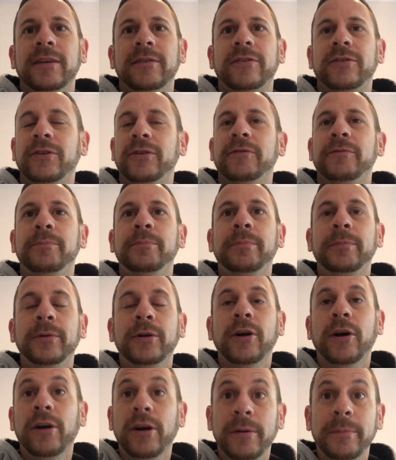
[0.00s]
sort
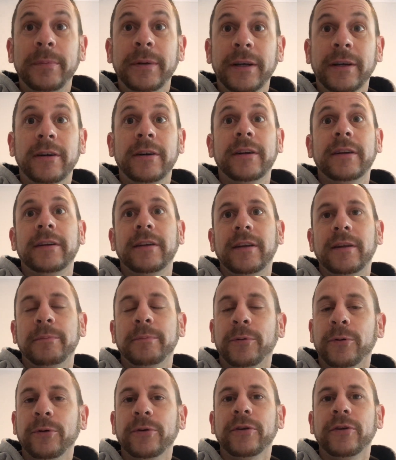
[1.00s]
of gone beyond the
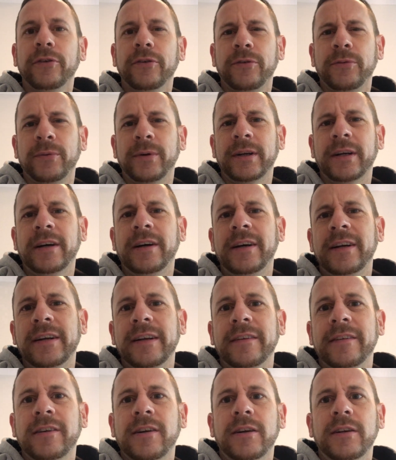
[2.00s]
borders of what
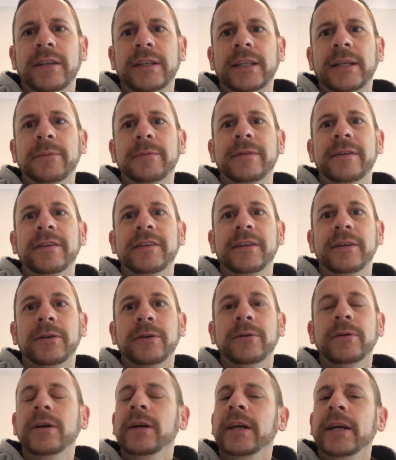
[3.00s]
God is calling him to
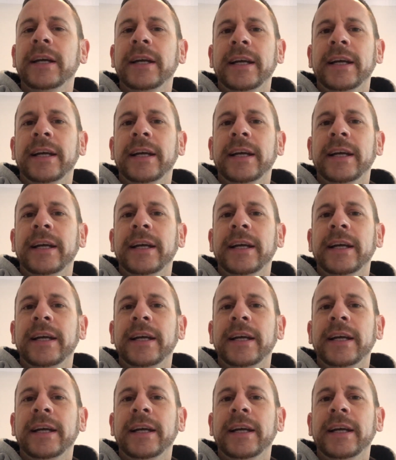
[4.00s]
do.